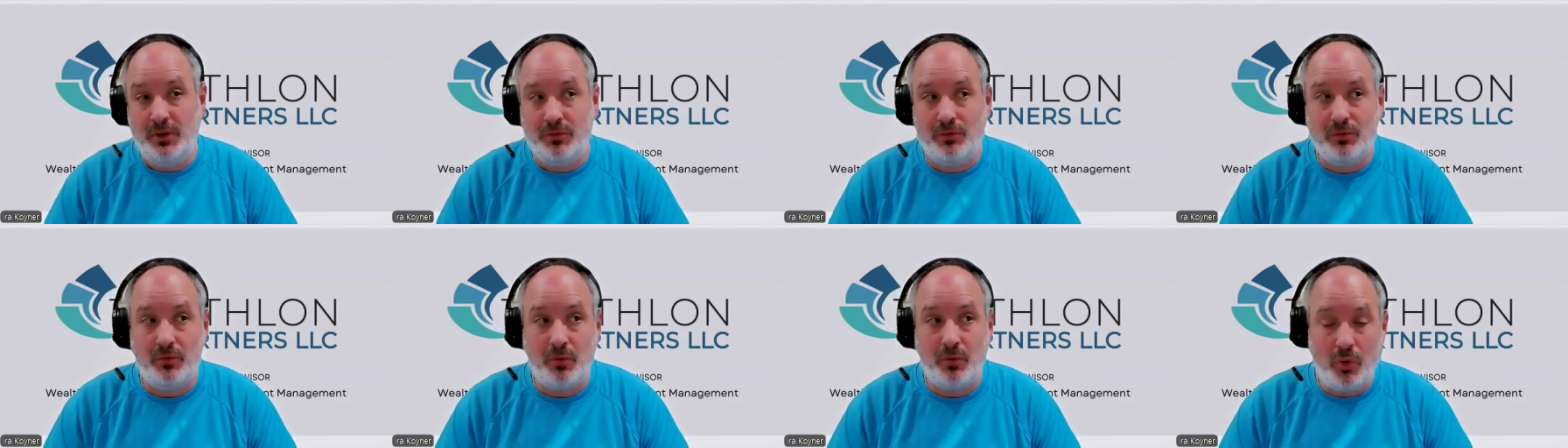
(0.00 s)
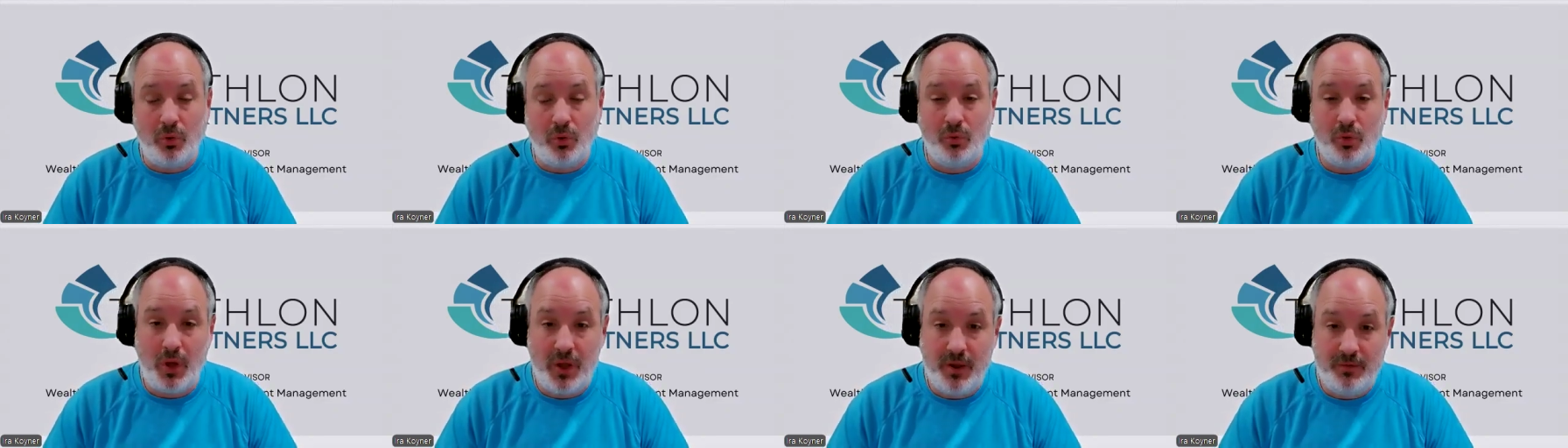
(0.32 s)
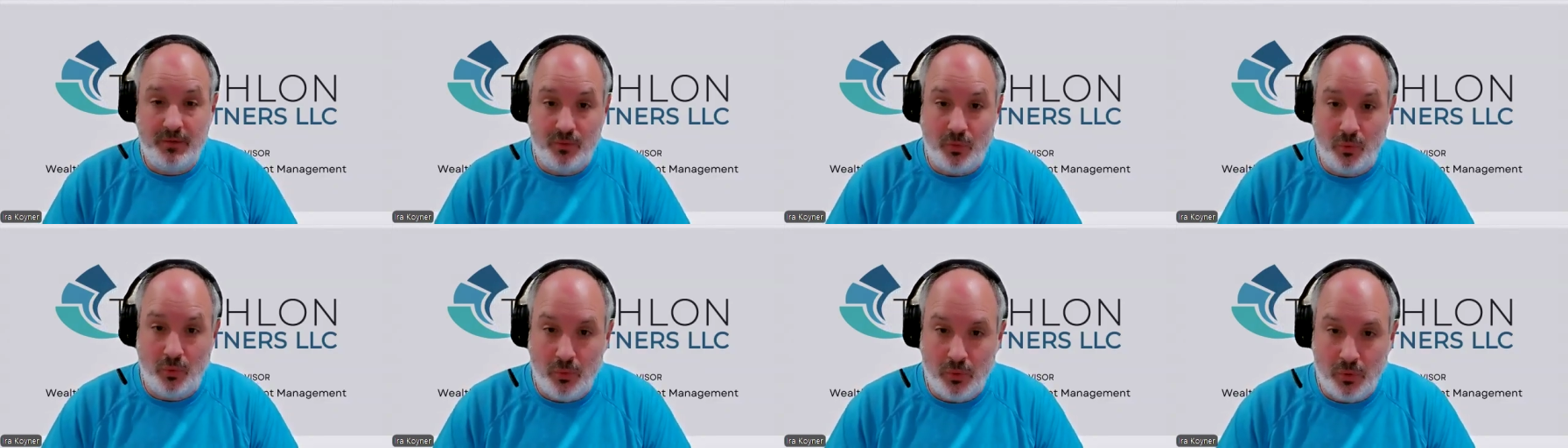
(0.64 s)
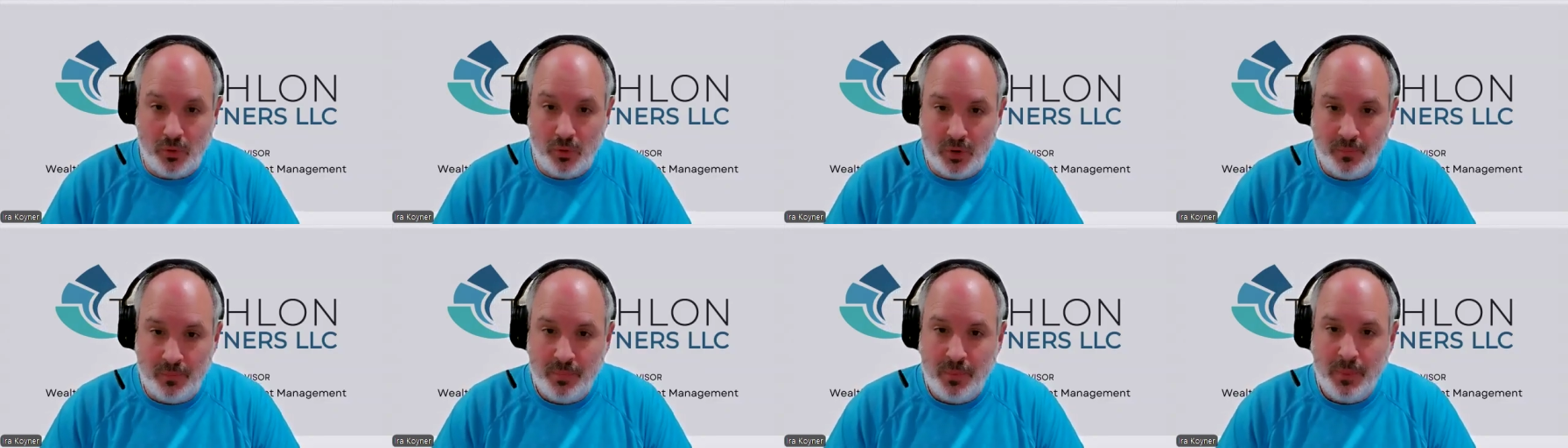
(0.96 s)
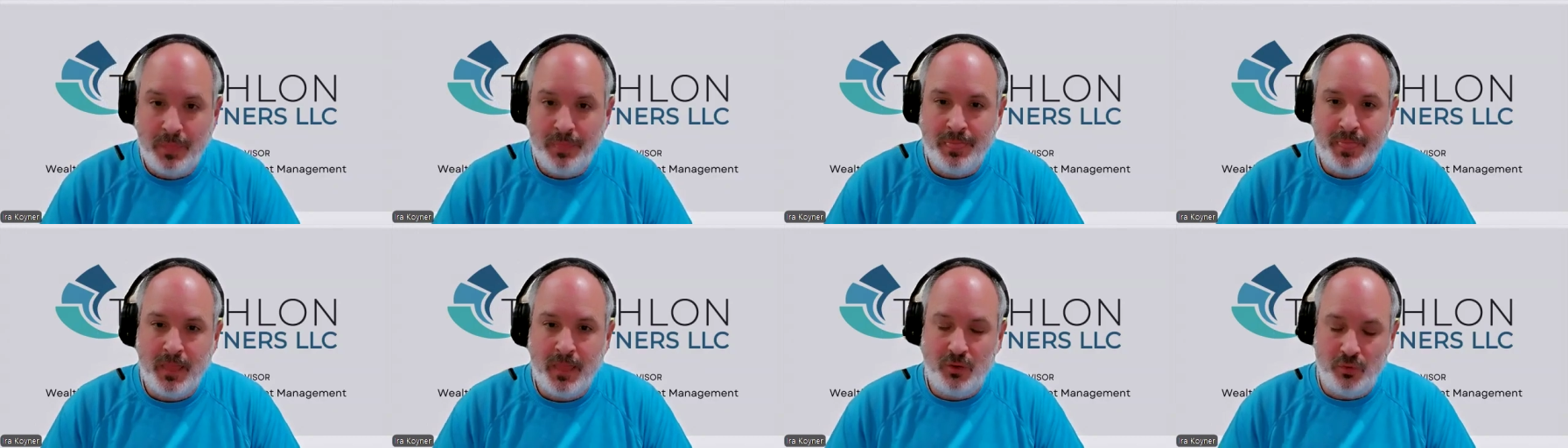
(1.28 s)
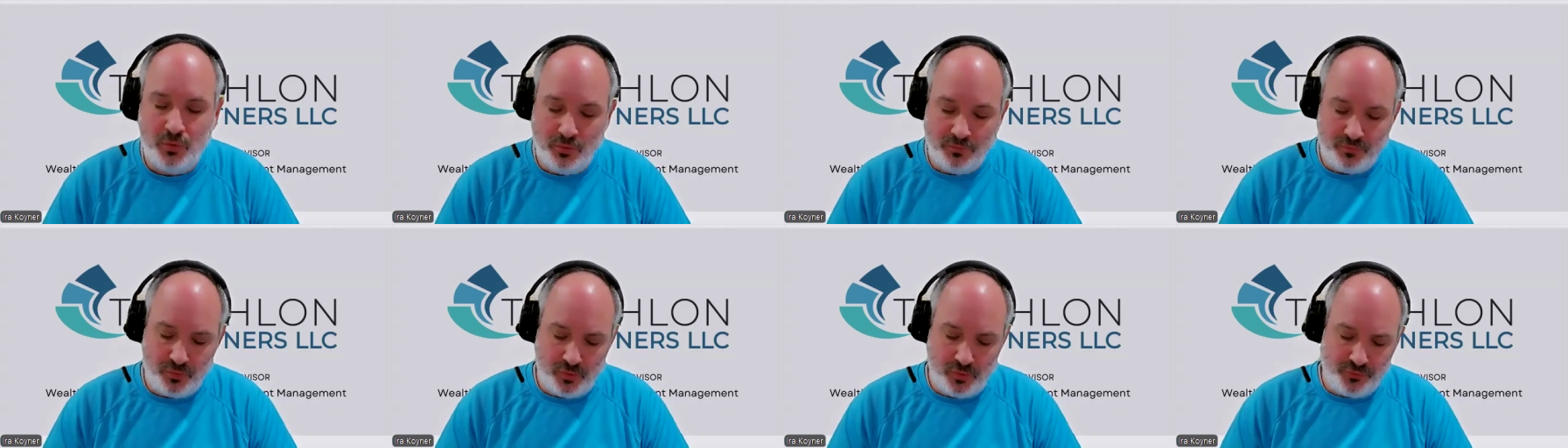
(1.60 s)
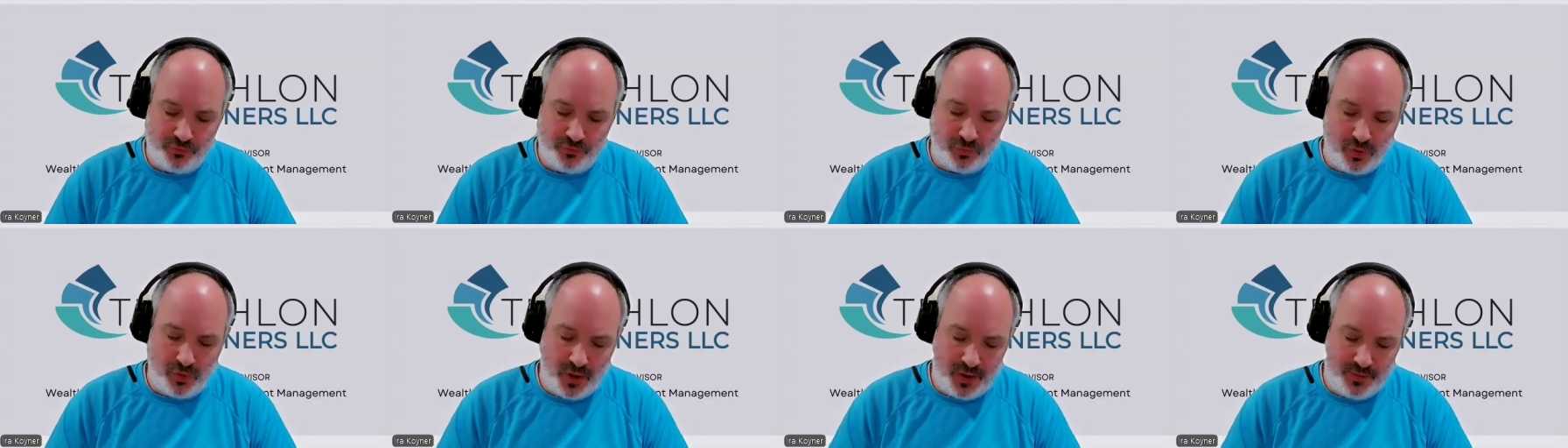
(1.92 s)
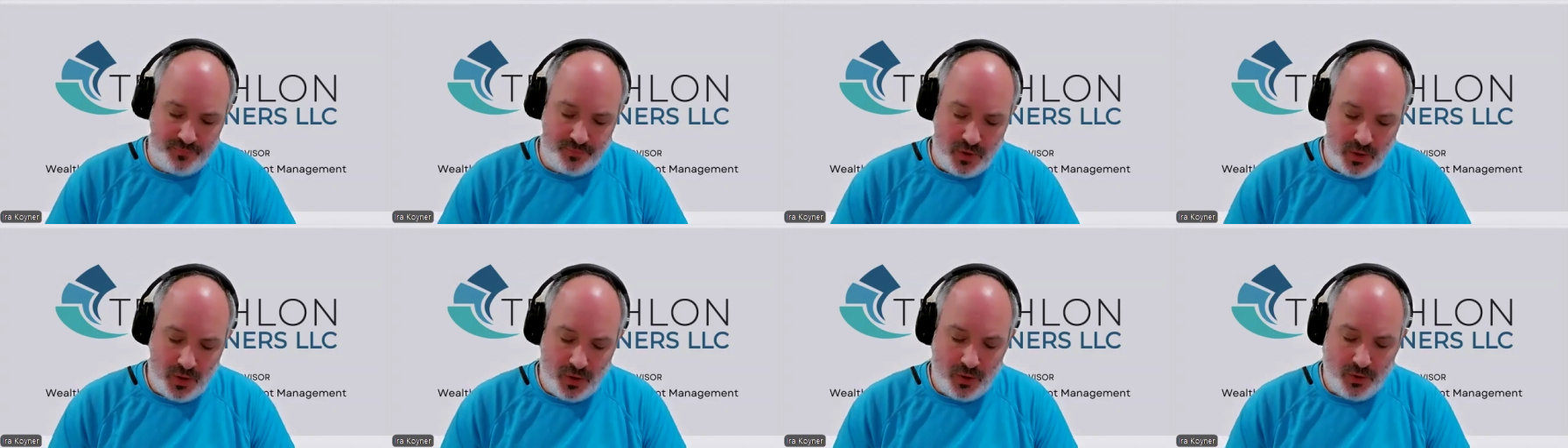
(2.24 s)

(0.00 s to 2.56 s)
either whole life or universal life.